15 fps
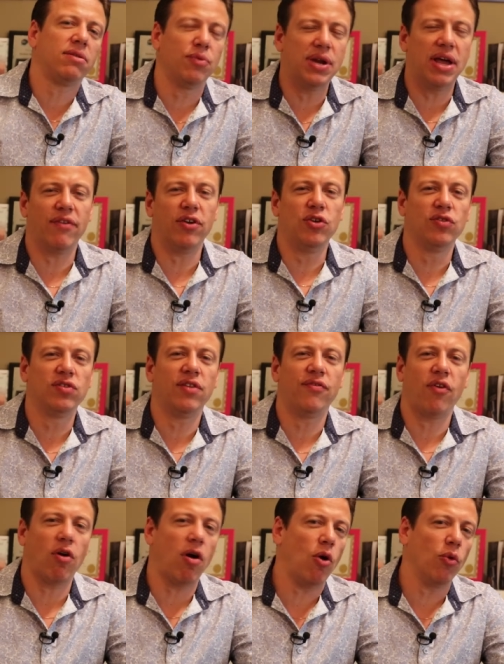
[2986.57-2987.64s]
we'll never use it
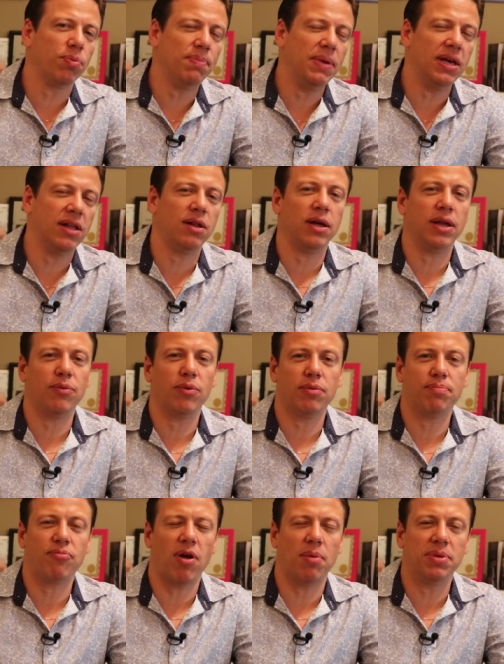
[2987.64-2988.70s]
for oatmeal and we
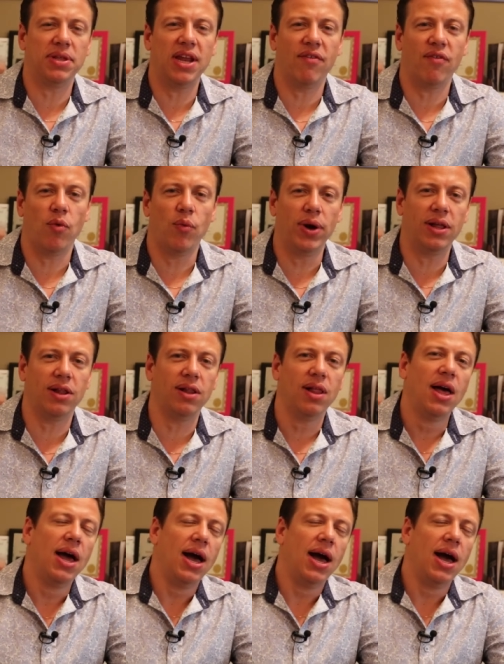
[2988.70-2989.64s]
probably never will.